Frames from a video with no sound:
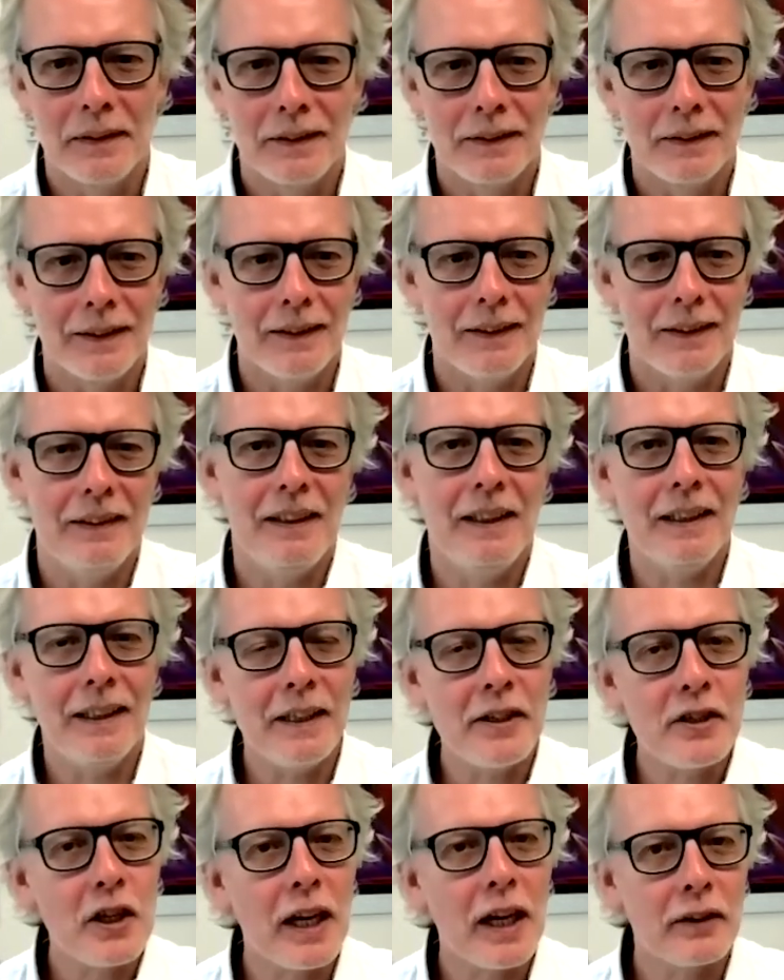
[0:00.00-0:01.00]
Yeah, at
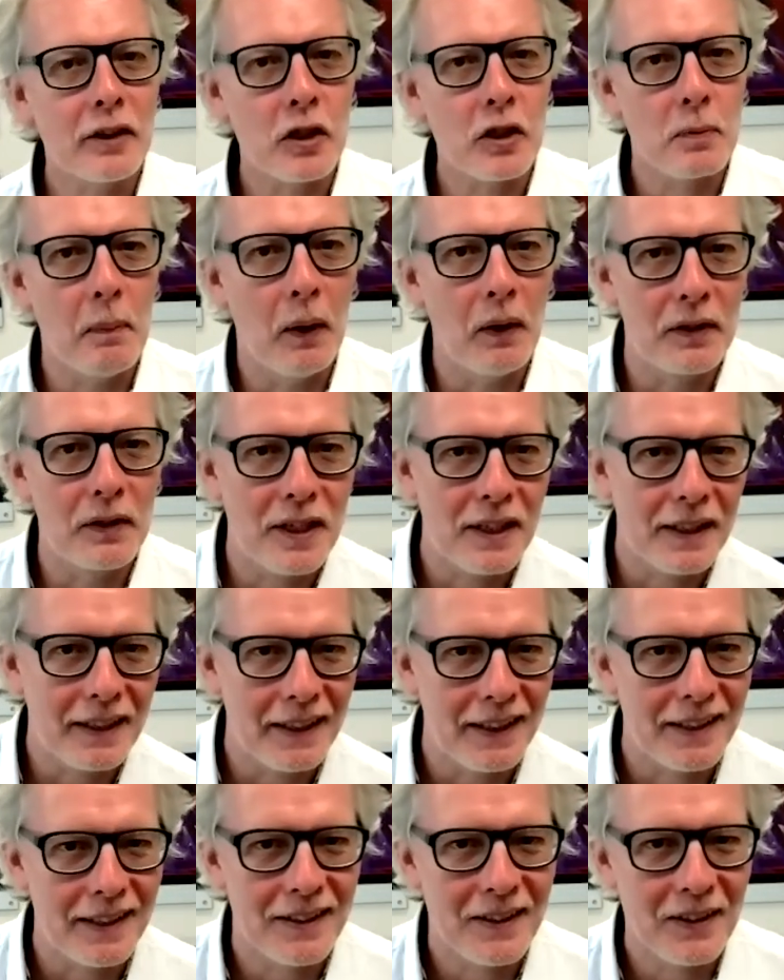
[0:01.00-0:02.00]
least you had the spots, I
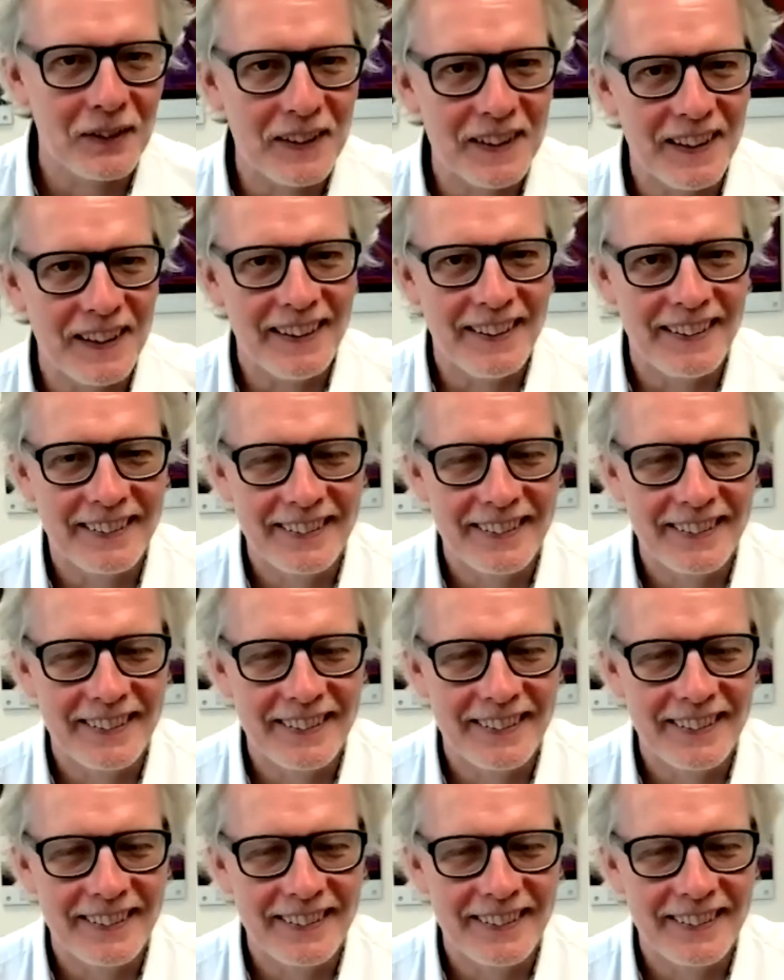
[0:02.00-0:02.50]
guess, to rely on.